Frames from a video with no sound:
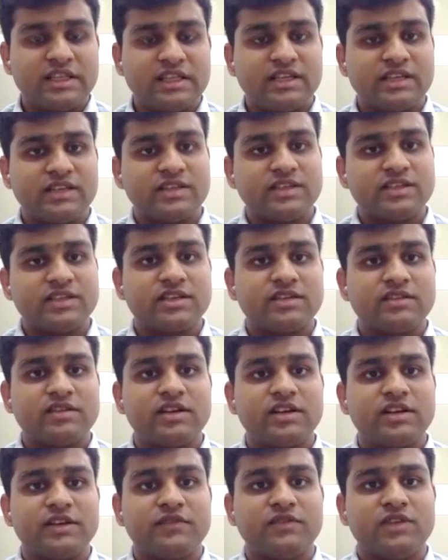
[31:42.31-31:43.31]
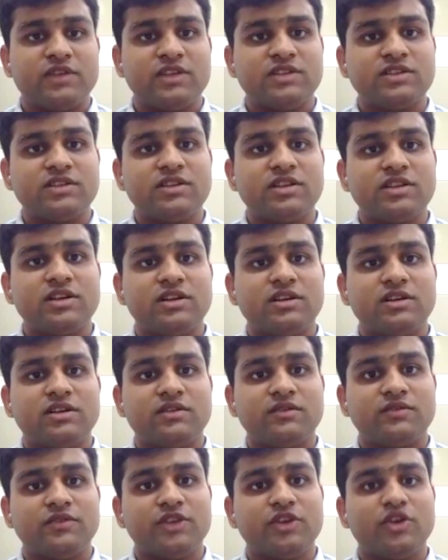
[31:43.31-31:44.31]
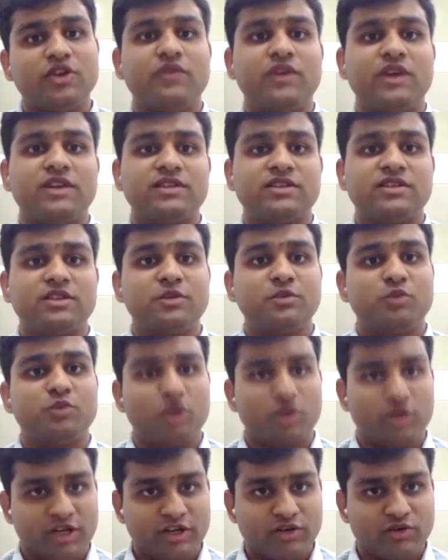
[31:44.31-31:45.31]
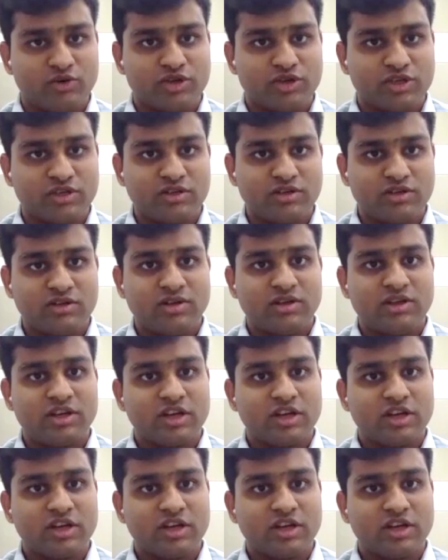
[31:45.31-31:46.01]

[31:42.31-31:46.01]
Then there is a general difference in the way of answering polity question,